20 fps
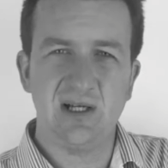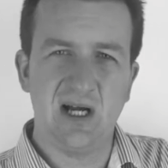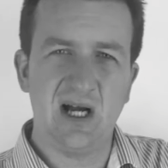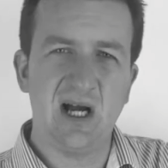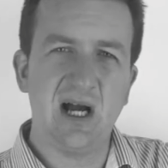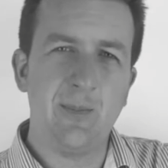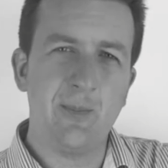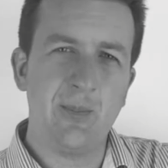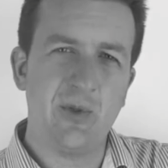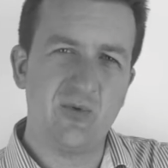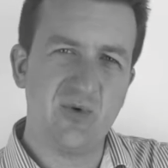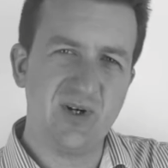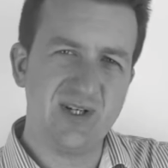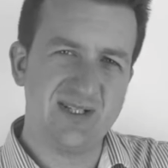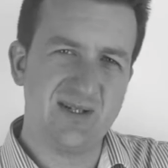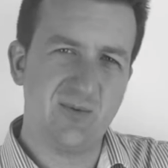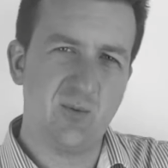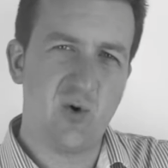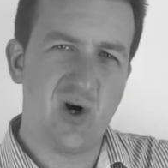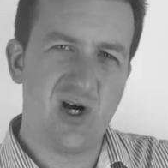The
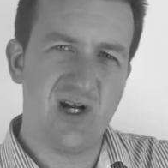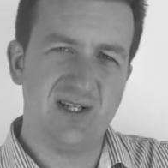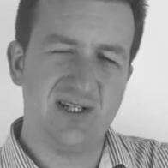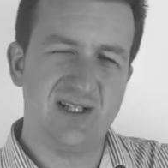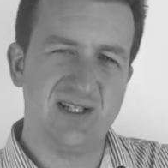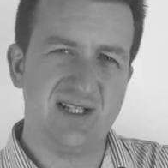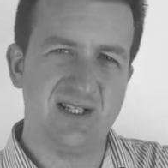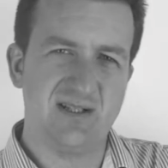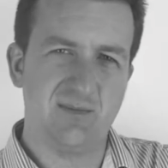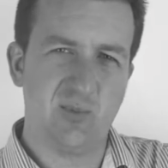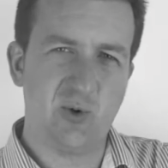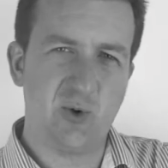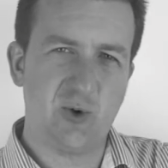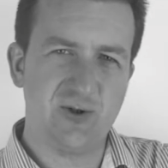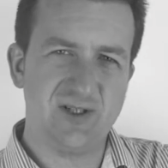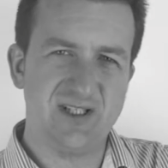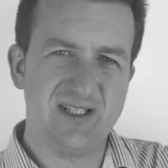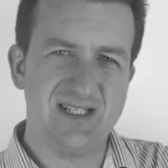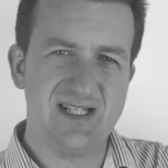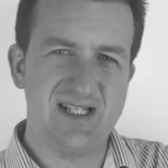reason why this is
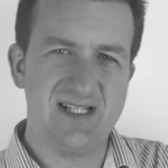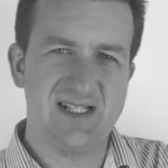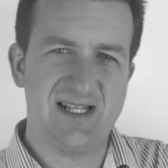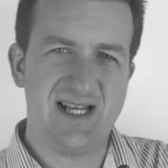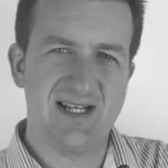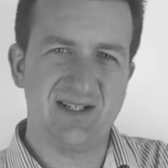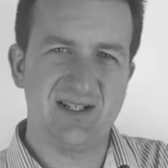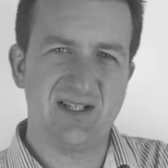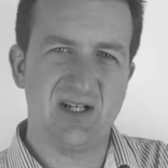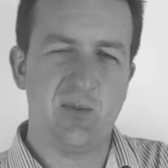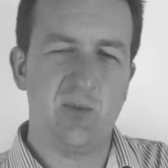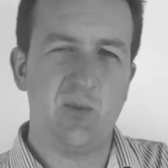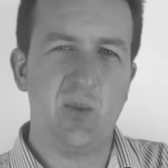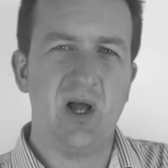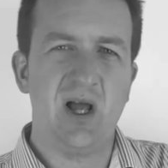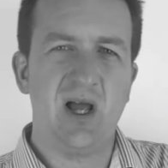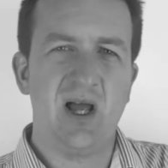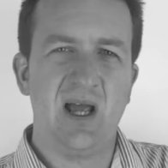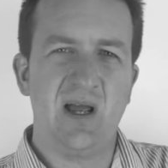important is that some